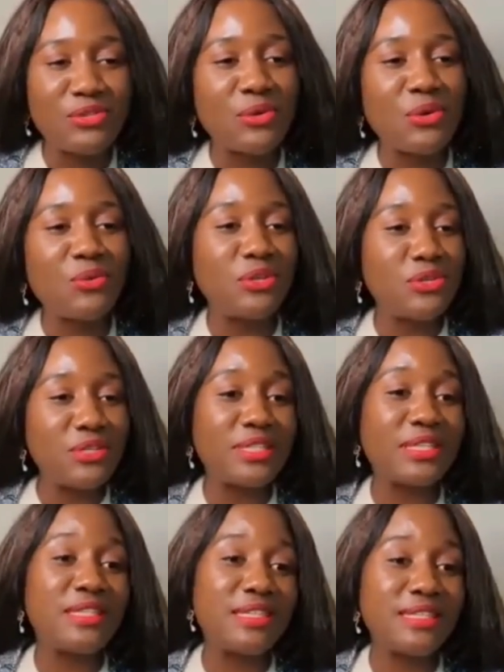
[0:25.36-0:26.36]
So we're
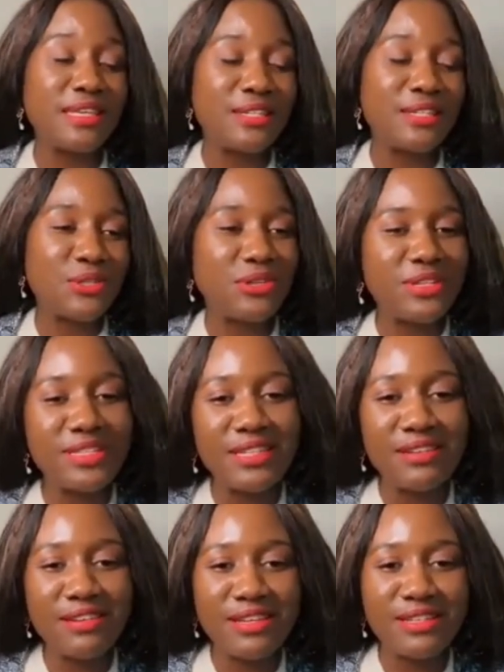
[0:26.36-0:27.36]
using this editorial
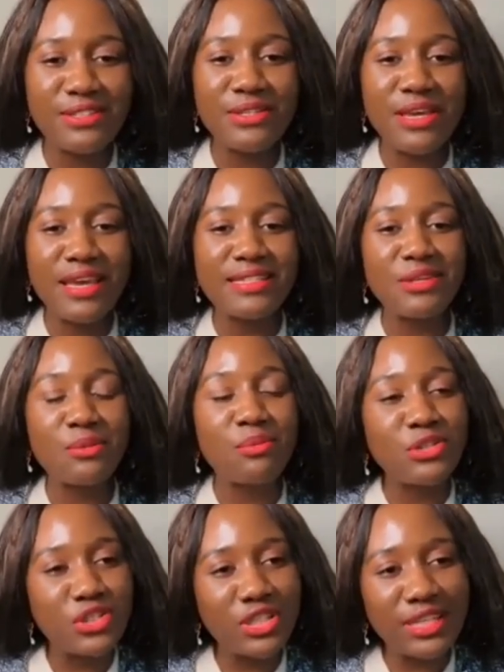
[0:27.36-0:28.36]
series as
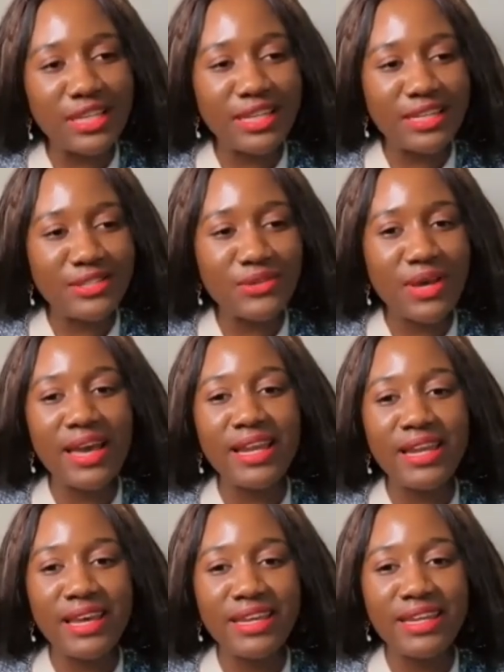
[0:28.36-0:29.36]
an opportunity to
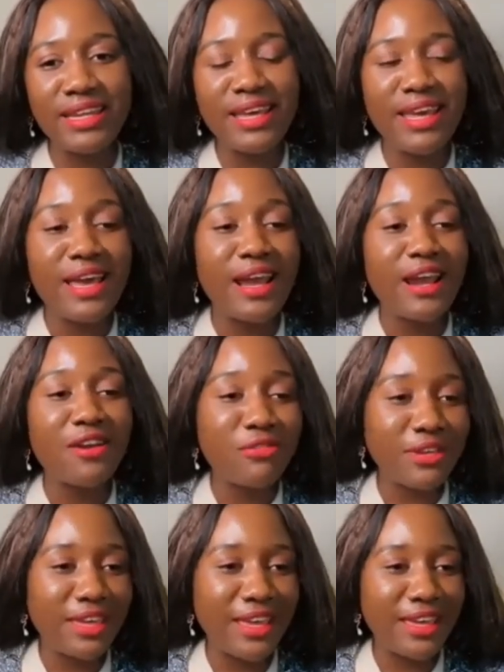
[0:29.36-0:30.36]
highlight
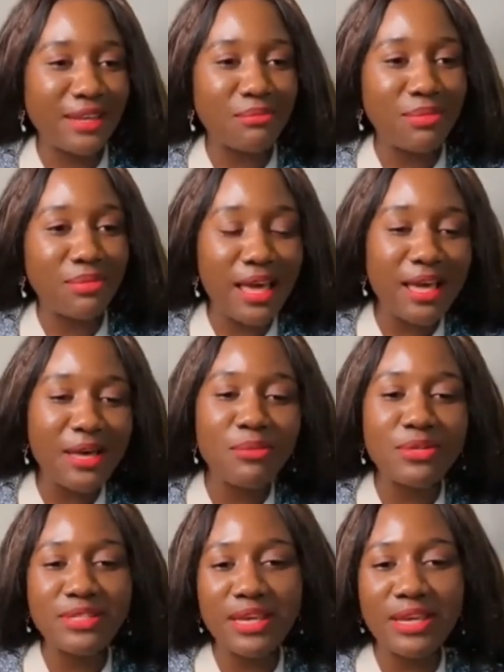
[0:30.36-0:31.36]
African and Black
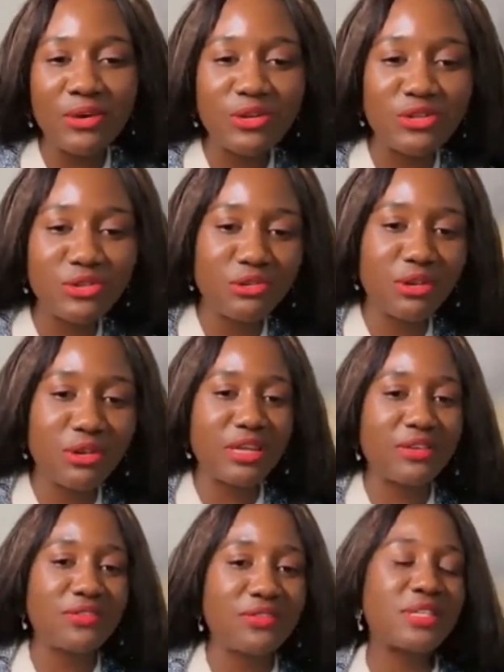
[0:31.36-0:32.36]
multicultural
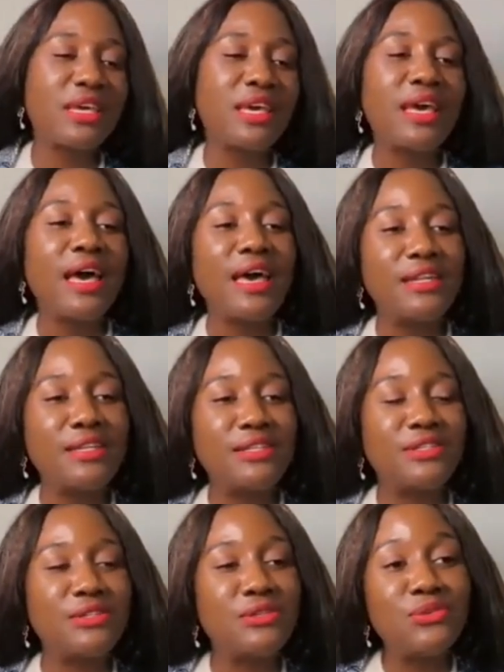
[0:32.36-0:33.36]
creatives,
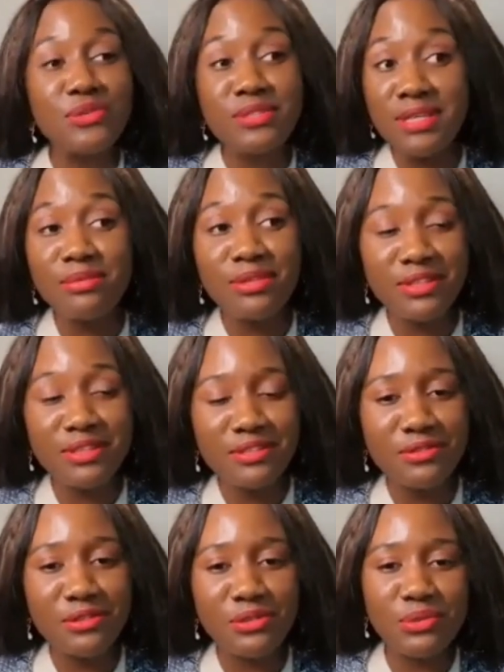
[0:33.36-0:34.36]
and notable
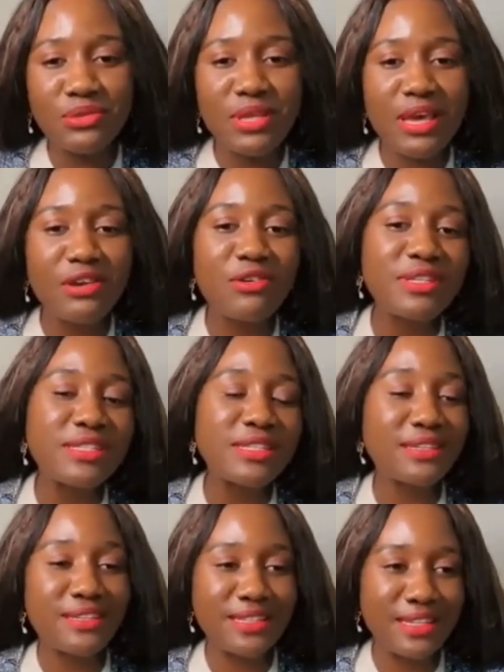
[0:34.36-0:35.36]
individuals
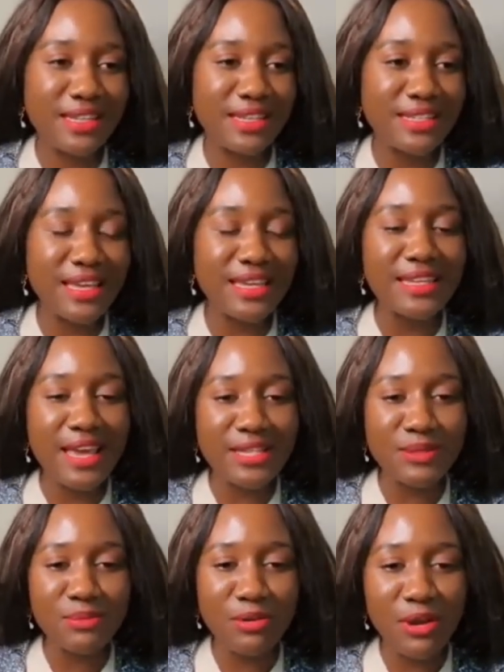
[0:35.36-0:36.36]
across the continent and
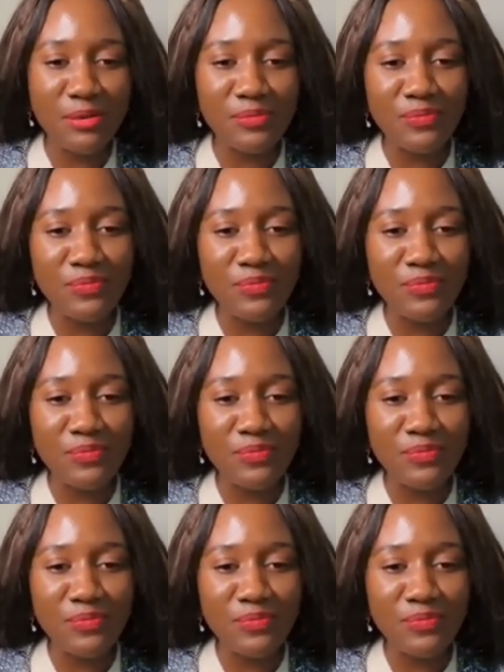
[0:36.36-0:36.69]
diaspora.